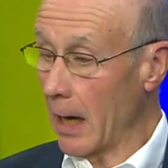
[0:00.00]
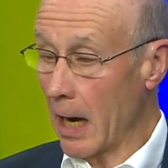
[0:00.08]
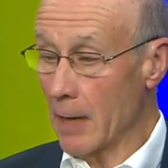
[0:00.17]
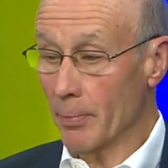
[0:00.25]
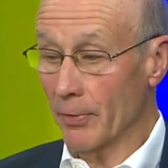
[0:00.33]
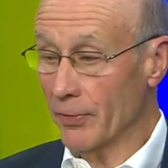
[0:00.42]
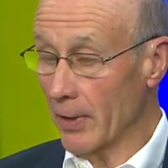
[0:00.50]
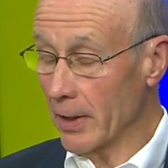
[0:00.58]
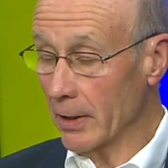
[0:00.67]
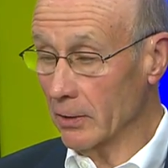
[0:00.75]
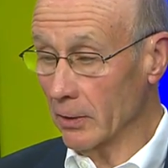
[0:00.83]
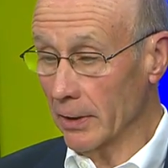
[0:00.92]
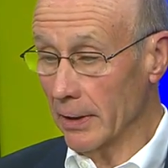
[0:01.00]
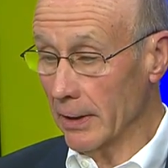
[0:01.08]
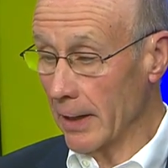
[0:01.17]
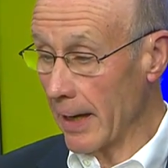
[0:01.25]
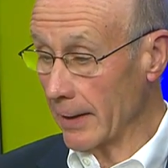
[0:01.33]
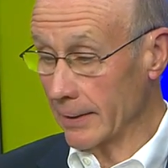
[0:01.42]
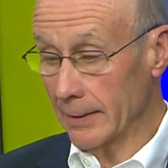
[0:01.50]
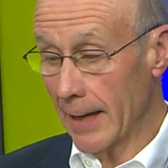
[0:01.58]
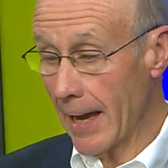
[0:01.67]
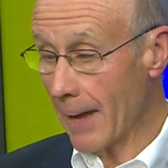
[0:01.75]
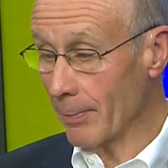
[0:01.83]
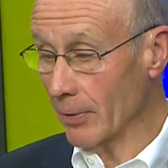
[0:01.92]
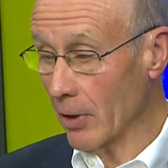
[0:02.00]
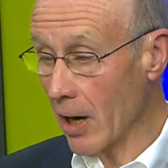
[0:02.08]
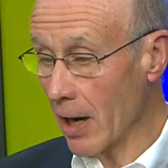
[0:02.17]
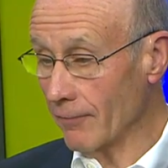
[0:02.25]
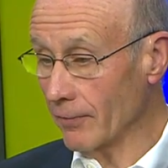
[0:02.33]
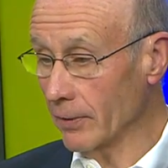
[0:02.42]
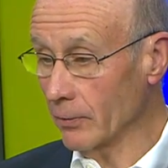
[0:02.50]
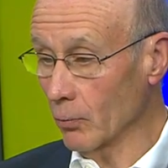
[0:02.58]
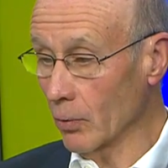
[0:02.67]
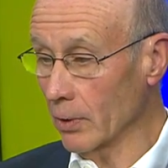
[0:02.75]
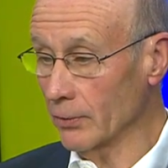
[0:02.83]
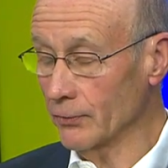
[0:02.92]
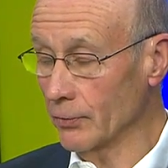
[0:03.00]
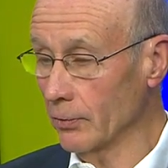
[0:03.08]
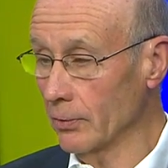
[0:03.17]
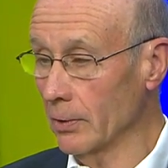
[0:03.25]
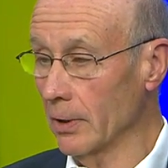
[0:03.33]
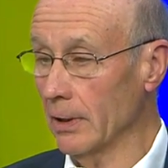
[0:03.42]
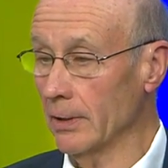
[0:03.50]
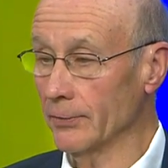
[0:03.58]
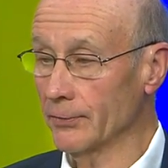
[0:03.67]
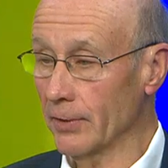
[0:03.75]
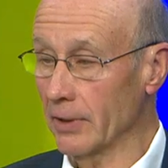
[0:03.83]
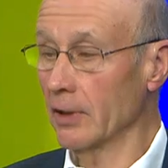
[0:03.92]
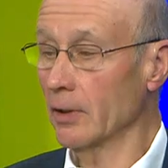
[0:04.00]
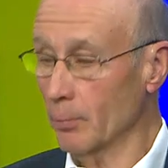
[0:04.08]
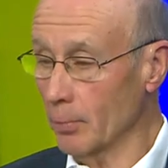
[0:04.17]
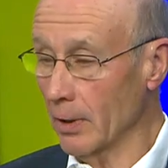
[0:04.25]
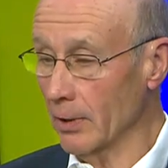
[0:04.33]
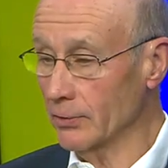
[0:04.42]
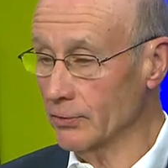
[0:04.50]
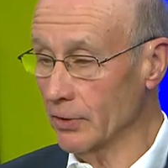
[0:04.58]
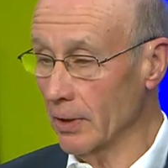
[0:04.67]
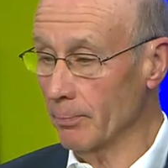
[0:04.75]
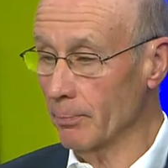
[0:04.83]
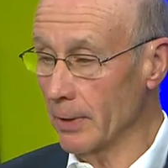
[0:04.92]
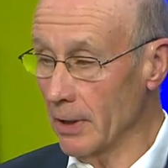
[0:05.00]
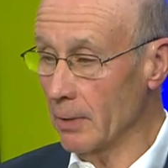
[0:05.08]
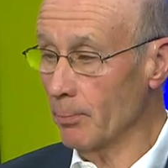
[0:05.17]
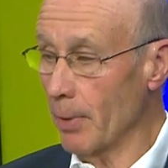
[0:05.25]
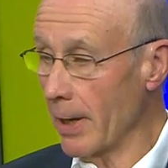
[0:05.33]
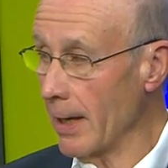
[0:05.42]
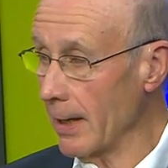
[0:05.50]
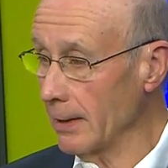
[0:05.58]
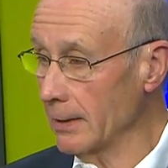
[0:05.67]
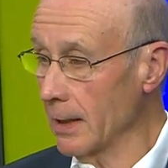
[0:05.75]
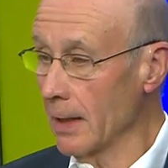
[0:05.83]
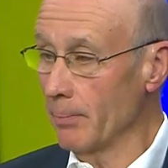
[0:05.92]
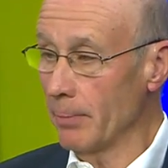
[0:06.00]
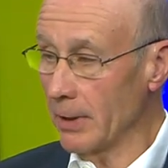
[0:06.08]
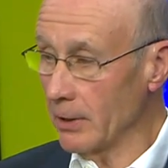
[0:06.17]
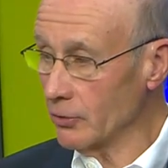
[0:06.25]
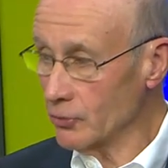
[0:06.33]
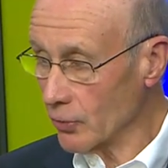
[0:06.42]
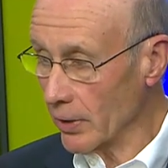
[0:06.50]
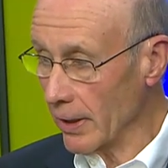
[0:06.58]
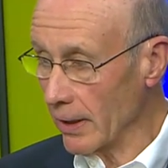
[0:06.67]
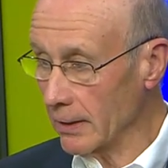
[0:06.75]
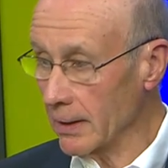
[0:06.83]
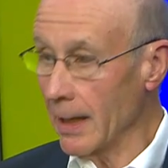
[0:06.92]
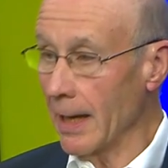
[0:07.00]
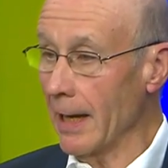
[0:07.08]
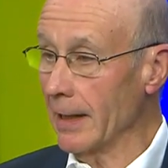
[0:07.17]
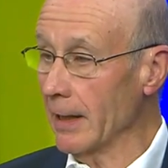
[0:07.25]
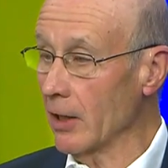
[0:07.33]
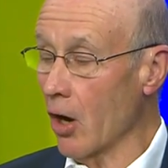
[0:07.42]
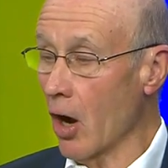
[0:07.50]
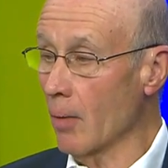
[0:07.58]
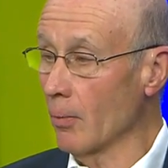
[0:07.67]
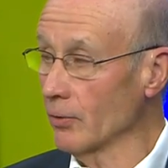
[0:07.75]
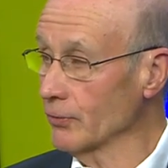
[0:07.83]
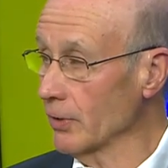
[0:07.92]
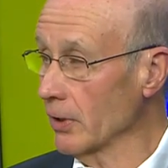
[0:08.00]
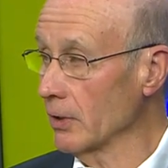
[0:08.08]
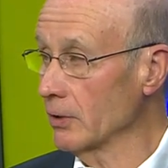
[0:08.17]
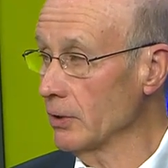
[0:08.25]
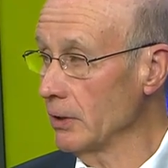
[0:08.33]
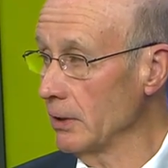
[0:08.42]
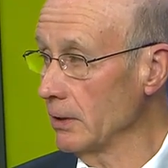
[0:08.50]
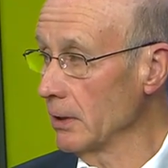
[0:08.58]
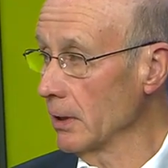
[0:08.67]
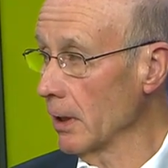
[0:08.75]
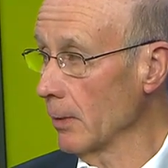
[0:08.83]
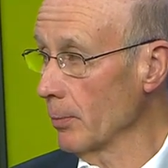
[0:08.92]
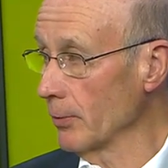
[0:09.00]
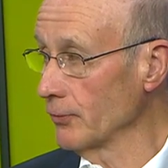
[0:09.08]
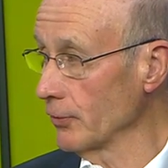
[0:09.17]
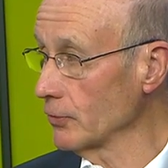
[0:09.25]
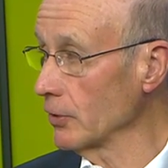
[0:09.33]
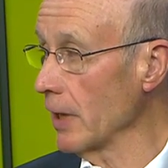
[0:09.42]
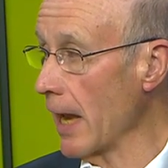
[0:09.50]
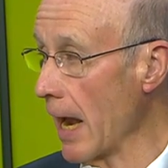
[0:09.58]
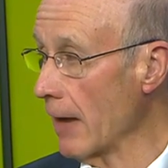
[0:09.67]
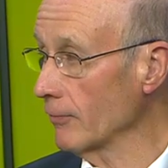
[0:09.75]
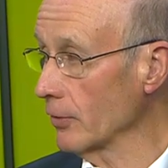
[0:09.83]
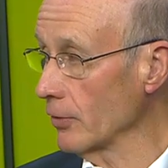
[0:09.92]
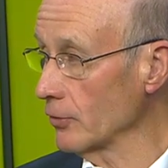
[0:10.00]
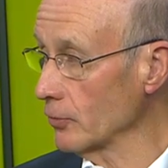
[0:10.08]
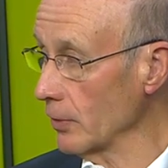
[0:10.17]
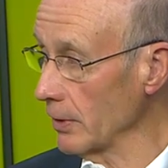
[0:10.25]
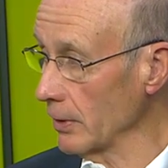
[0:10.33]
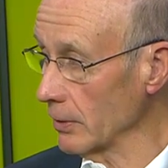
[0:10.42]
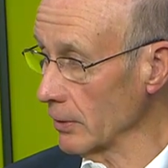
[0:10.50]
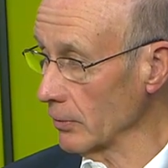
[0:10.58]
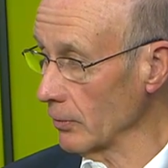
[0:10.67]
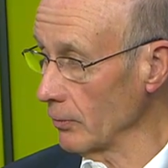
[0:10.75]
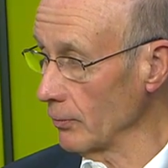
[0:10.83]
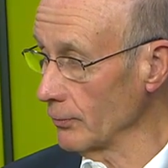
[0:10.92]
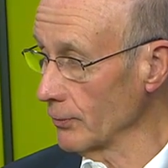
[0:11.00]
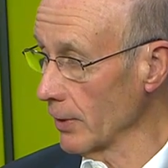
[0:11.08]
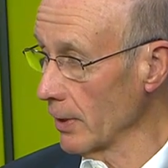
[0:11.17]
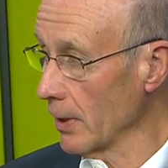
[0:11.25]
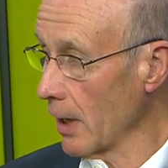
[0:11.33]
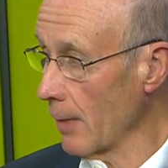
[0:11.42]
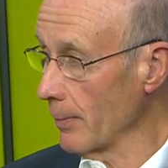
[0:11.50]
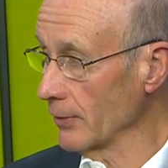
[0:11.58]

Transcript: hypothetically, it can happen often where a student is in an apprenticeship, being paid, mm-hmm. being trained, and then almost guaranteed a position after the training concludes. Yeah, that's I mean,